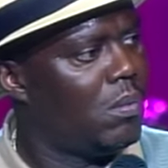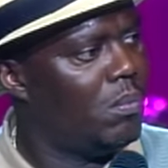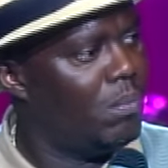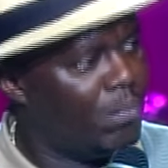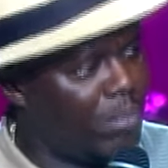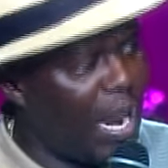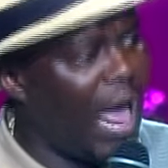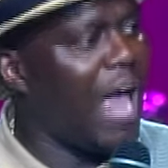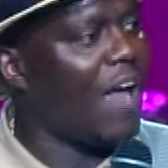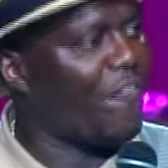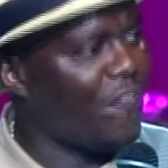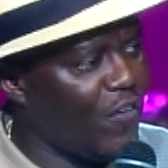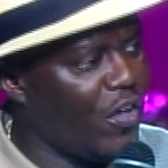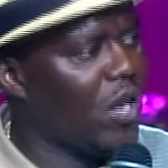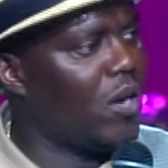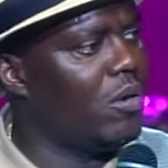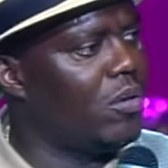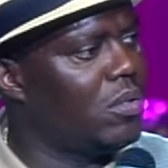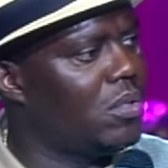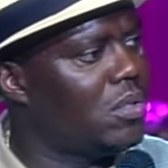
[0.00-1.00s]
Black
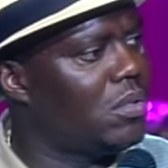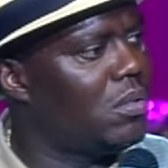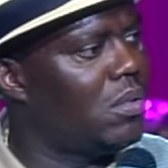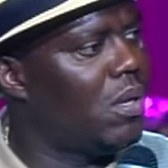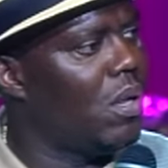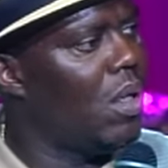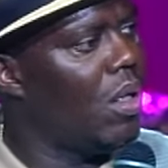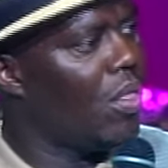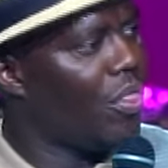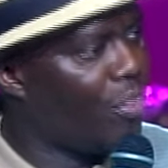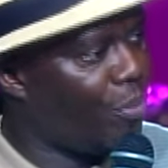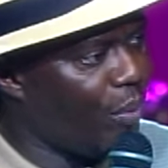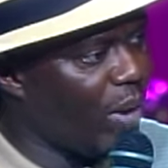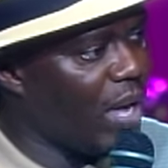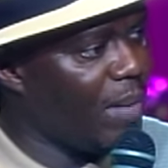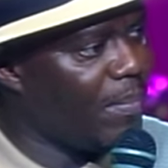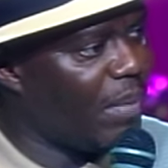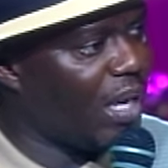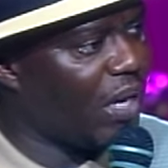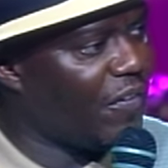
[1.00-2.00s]
funerals,
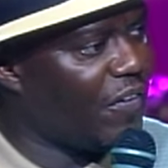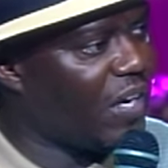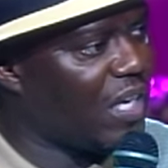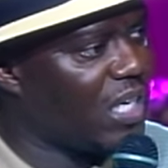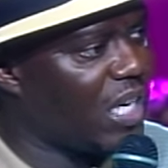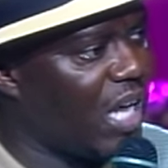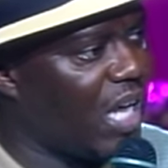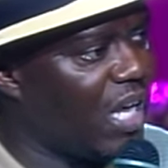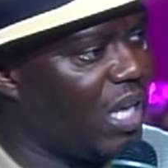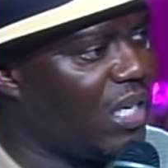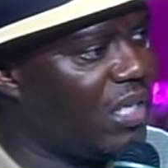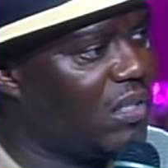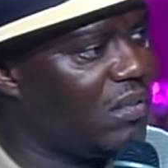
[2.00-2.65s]
three motherfucking days.